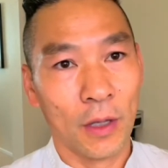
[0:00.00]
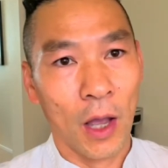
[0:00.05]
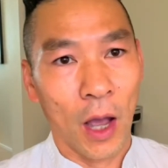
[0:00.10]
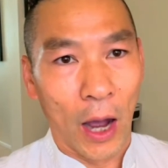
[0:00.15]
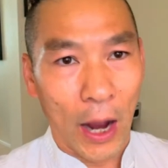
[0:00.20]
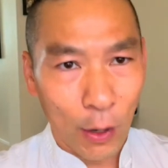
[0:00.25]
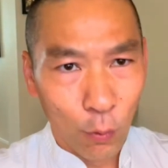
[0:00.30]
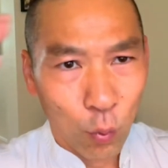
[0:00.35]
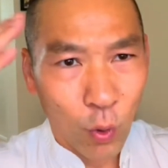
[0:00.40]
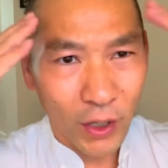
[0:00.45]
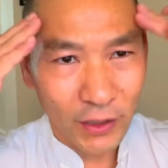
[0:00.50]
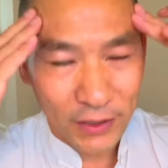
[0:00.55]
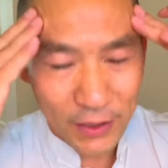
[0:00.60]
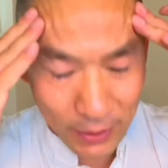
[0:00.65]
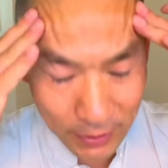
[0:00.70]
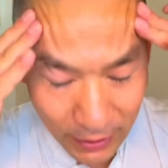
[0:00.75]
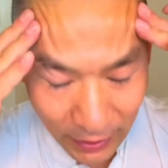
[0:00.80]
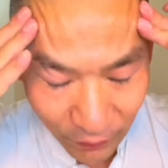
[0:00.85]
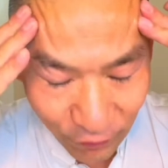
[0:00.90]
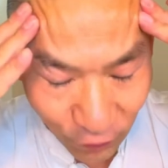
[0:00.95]
I want to
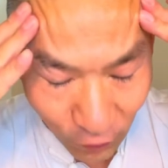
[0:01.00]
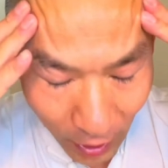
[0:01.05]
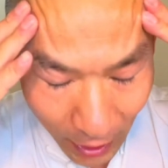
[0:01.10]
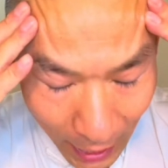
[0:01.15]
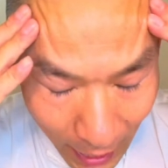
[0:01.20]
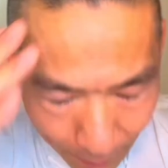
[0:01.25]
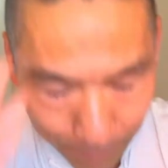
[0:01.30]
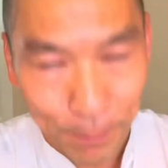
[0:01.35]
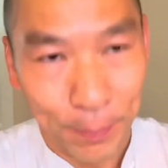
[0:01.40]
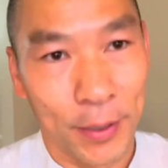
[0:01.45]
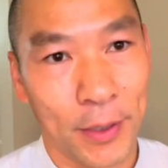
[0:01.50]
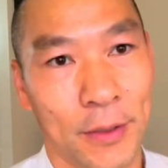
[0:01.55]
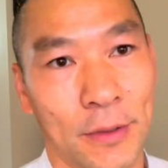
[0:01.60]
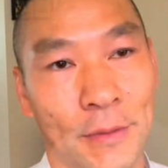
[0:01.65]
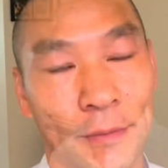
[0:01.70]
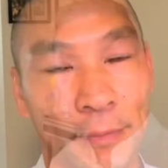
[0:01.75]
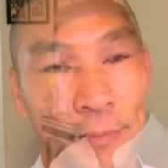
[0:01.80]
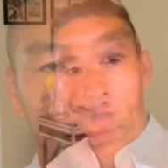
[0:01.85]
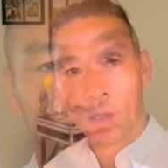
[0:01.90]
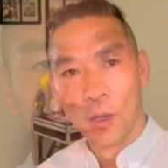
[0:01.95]
give up.
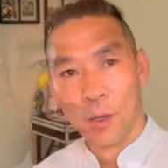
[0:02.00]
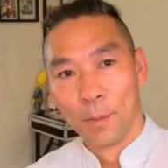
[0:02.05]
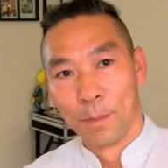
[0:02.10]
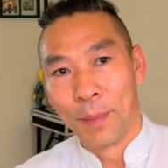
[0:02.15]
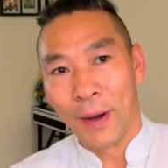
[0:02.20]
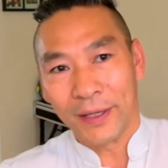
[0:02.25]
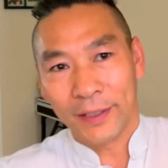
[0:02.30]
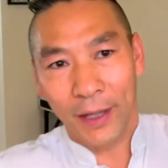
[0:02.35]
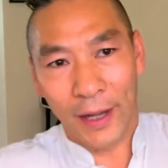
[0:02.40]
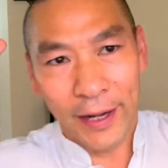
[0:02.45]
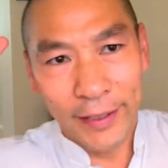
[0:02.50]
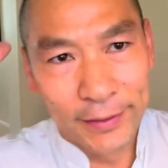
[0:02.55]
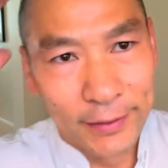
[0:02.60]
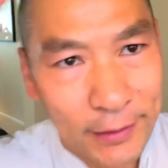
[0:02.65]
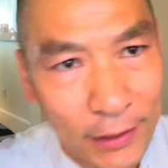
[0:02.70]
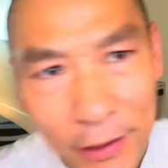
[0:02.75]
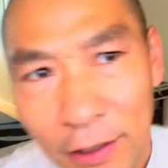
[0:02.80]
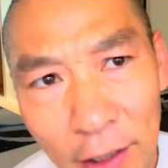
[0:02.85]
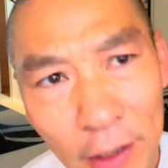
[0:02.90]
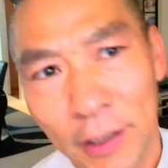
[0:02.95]
But I
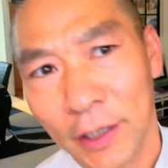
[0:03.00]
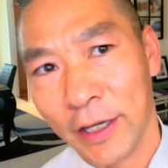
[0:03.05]
didn't